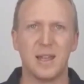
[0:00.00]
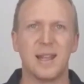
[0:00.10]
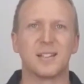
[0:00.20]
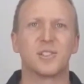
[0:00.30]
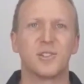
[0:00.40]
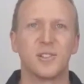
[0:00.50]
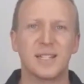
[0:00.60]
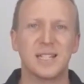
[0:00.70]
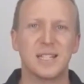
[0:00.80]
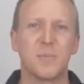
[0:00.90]
Now to do
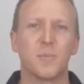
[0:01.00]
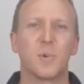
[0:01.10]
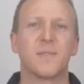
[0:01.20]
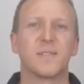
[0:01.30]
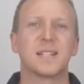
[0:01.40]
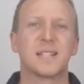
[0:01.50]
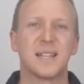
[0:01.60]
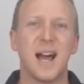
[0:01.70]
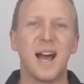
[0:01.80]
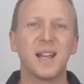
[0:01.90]
this, we have to
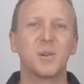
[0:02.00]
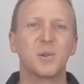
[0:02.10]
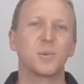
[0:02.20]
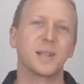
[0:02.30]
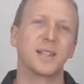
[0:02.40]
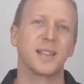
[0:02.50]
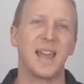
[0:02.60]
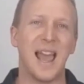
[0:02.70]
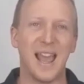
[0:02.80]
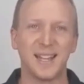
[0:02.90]
start with
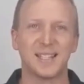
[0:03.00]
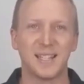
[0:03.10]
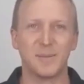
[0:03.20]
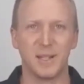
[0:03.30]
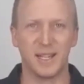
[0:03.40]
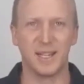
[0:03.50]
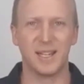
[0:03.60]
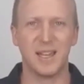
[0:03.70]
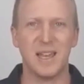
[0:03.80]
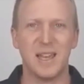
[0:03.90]
ATP.
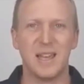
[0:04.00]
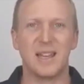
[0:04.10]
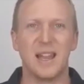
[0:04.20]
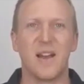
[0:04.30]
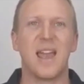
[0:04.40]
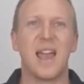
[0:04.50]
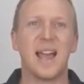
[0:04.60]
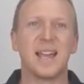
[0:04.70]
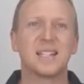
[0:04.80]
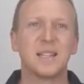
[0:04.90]
Now
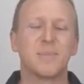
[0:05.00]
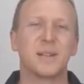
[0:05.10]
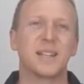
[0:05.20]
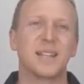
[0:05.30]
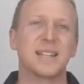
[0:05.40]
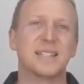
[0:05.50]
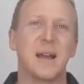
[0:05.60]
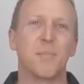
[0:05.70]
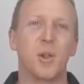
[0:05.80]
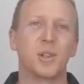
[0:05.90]
ATP is
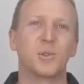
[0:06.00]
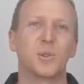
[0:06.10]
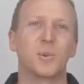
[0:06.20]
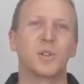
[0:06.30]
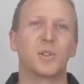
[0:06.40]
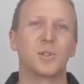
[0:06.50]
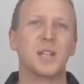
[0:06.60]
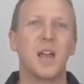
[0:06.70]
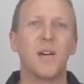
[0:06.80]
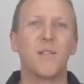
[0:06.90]
our molecule that we use
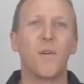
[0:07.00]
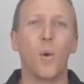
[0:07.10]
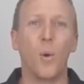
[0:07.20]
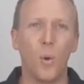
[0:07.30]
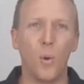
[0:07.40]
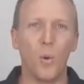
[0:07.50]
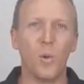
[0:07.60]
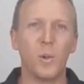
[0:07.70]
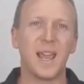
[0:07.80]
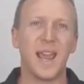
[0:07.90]
for
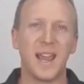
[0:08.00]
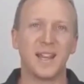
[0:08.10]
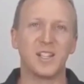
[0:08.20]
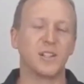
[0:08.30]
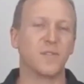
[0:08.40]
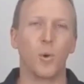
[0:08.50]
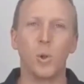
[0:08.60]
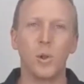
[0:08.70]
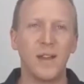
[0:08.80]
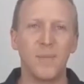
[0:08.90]
all energy. For
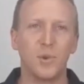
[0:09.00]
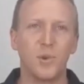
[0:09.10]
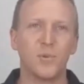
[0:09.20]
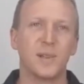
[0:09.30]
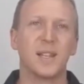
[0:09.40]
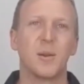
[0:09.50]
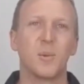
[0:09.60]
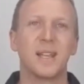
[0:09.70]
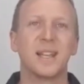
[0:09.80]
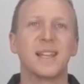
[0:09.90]
all of our movement,
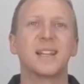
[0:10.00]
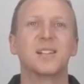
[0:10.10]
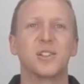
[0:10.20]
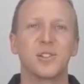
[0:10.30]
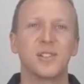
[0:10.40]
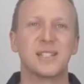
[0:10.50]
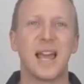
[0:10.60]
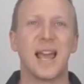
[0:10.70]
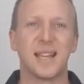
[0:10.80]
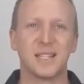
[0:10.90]
we need to use
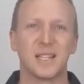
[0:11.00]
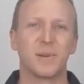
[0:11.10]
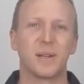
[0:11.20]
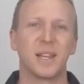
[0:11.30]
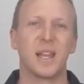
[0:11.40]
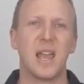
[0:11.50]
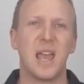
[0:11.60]
ATP.